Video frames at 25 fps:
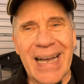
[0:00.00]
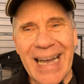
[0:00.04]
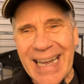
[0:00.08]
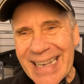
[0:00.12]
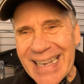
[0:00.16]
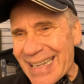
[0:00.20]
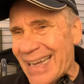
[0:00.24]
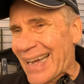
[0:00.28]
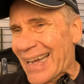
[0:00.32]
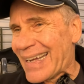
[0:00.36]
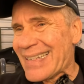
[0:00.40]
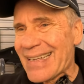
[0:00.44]

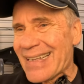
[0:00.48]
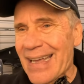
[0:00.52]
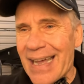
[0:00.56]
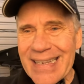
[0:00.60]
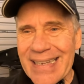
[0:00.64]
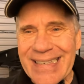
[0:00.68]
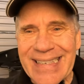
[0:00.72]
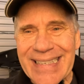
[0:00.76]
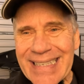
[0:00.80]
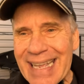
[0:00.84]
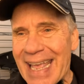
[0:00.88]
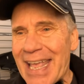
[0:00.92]

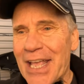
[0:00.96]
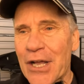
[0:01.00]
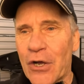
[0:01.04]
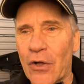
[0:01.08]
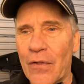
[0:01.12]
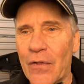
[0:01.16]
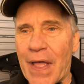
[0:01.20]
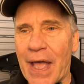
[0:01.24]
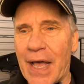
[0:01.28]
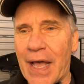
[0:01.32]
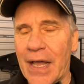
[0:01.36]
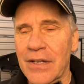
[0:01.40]
I say
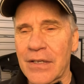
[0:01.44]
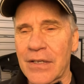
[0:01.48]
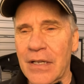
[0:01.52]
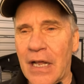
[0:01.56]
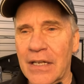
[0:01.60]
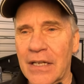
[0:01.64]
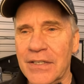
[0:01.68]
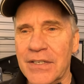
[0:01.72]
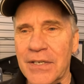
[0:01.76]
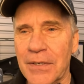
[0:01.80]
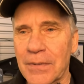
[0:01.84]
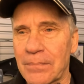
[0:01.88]
all that
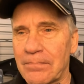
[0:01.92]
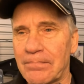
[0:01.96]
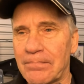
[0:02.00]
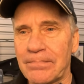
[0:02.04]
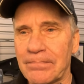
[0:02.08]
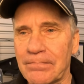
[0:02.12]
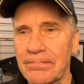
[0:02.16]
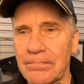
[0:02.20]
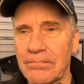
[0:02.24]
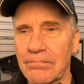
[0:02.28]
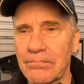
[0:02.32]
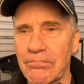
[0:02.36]
not to
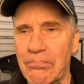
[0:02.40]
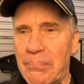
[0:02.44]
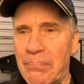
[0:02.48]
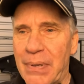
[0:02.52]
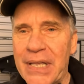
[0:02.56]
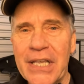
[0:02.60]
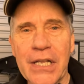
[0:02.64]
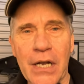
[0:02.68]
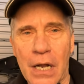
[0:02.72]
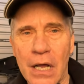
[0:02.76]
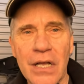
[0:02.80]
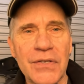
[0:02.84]

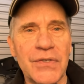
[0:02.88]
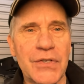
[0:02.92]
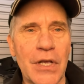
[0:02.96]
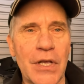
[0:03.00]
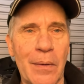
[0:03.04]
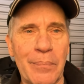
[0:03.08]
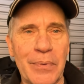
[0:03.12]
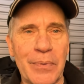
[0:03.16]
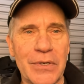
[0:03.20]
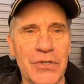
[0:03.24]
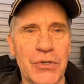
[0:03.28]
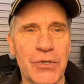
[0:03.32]
beat us
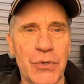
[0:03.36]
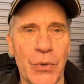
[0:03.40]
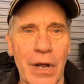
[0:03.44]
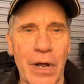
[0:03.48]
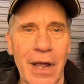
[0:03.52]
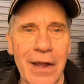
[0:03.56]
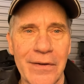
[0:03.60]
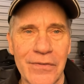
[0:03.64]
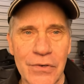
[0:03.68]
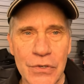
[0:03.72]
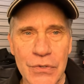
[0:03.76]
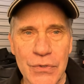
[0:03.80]
up as
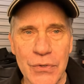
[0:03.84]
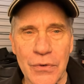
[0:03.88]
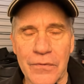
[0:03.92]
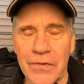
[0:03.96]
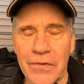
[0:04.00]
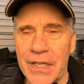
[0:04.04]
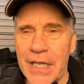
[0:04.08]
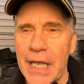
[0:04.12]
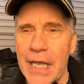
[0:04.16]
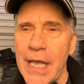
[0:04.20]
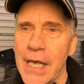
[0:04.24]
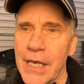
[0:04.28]
drivers
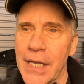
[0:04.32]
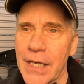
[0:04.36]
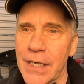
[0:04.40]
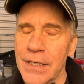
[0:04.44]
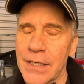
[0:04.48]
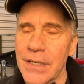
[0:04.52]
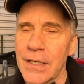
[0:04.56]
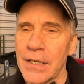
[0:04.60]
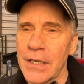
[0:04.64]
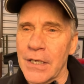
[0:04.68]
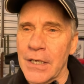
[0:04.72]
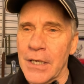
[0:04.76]
over the
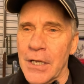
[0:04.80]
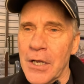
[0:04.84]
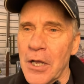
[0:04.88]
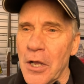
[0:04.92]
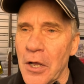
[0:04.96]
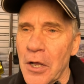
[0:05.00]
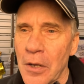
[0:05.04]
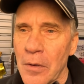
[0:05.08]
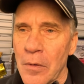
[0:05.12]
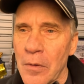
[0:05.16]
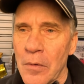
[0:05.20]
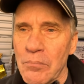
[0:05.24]
head,
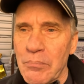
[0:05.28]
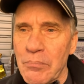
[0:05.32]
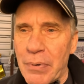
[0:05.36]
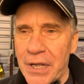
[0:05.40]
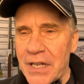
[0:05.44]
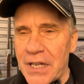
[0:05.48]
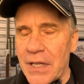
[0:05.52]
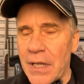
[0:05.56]
but